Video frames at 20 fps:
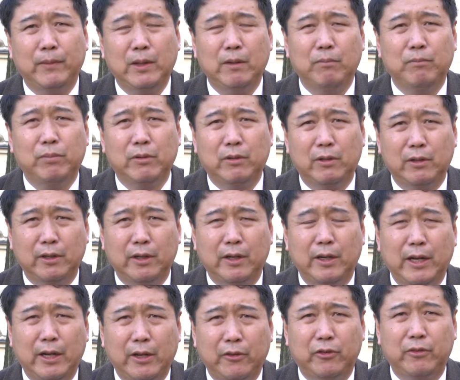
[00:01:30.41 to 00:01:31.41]
important
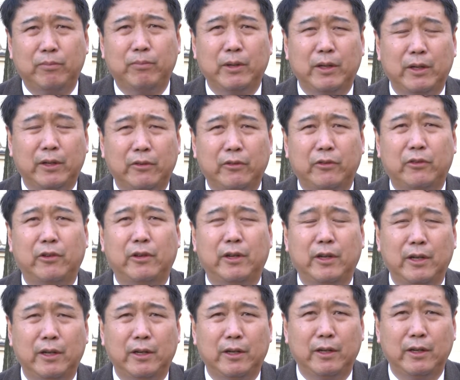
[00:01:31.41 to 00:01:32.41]
aspects
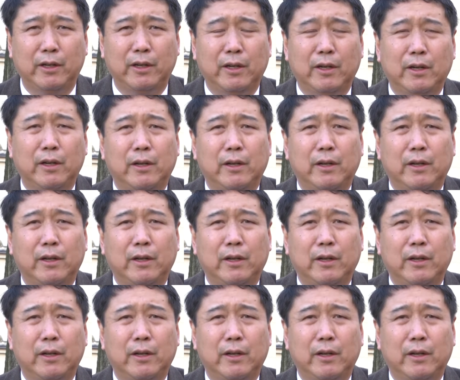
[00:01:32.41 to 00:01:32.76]
in